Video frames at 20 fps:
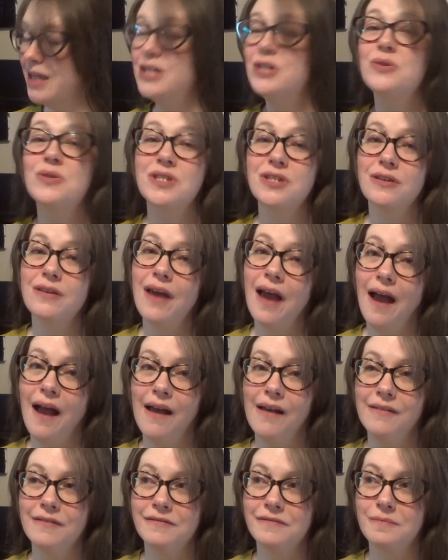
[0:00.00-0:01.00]
do still
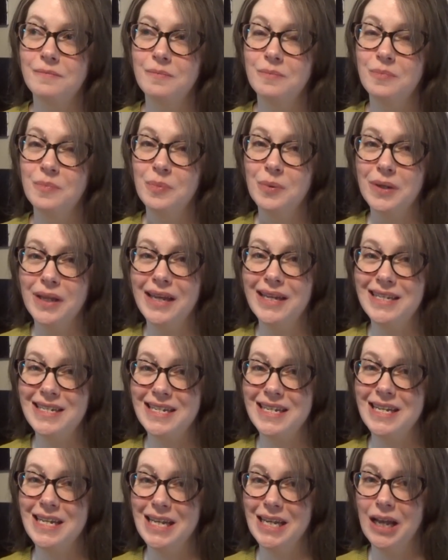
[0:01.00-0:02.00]
have
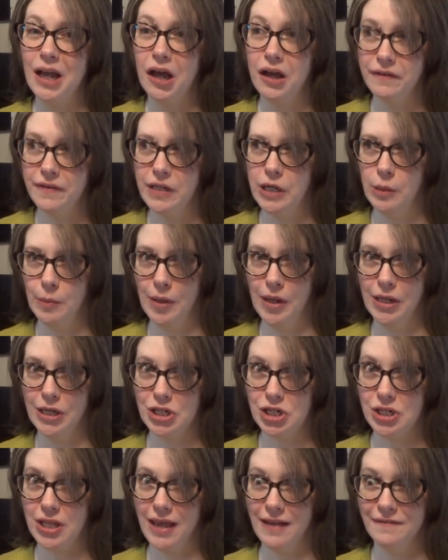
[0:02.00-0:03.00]
plenty of nail
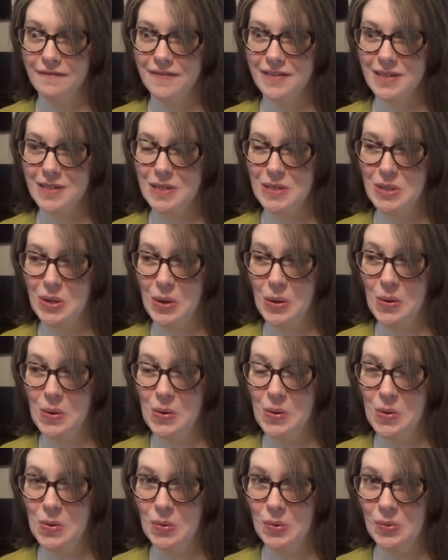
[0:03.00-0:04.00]
polish left.
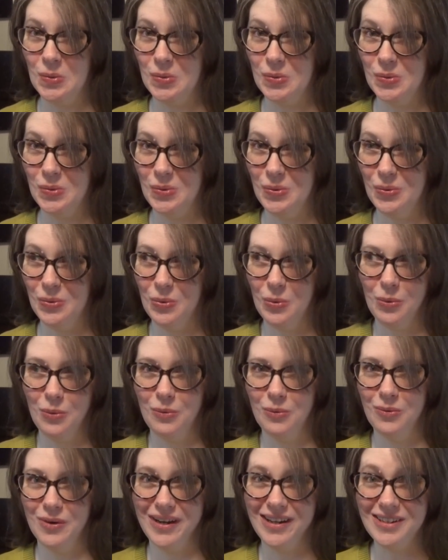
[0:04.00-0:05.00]
So
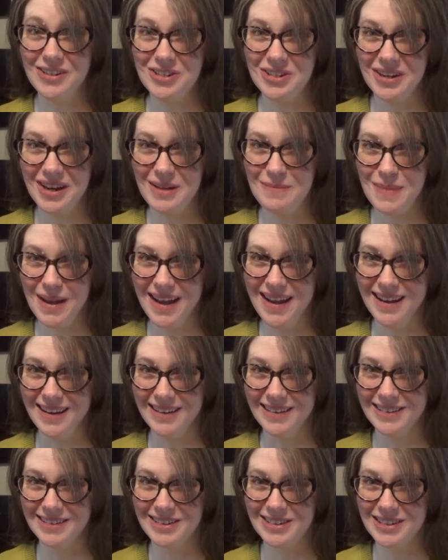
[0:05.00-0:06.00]
what else should I
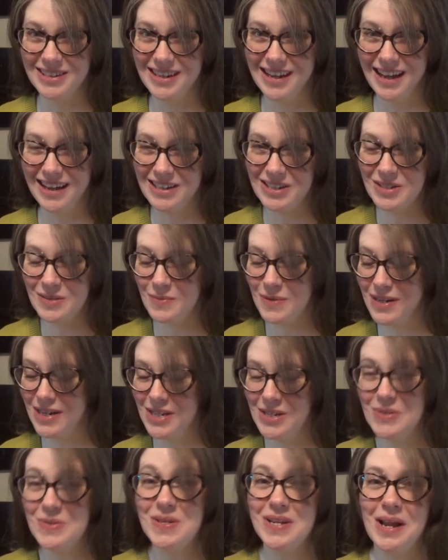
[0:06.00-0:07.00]
paint? I just want to
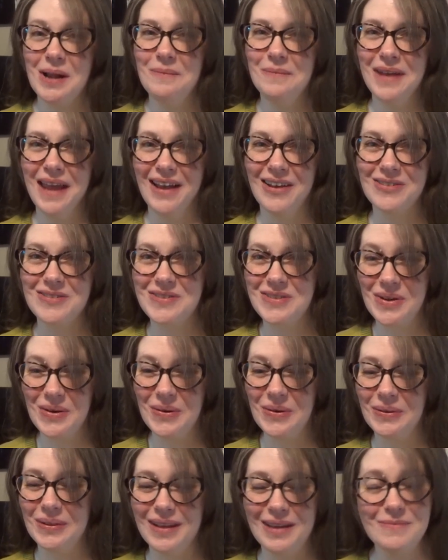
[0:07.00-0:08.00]
use it up now.
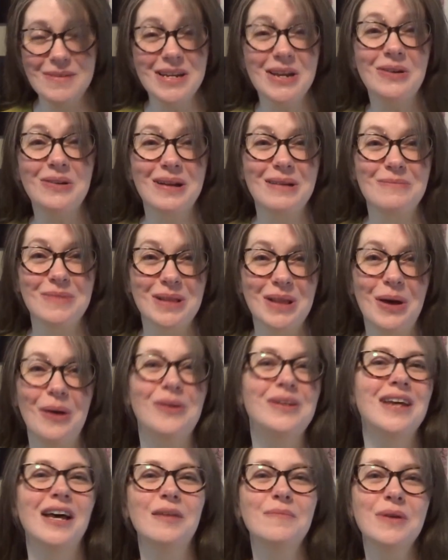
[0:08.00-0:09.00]
So let me know down below.
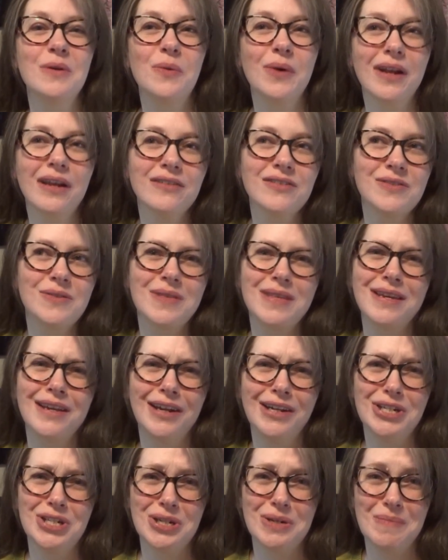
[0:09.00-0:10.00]
Tell me what else you think
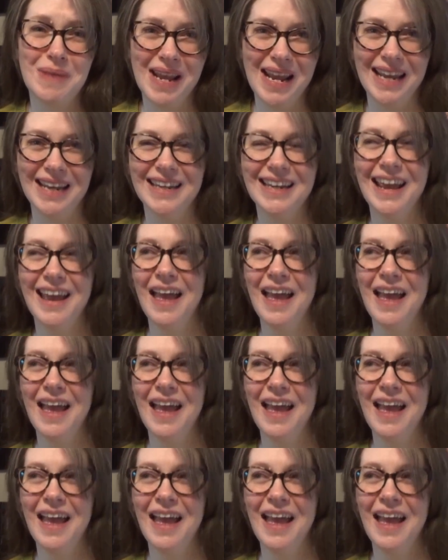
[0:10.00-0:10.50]
I should paint.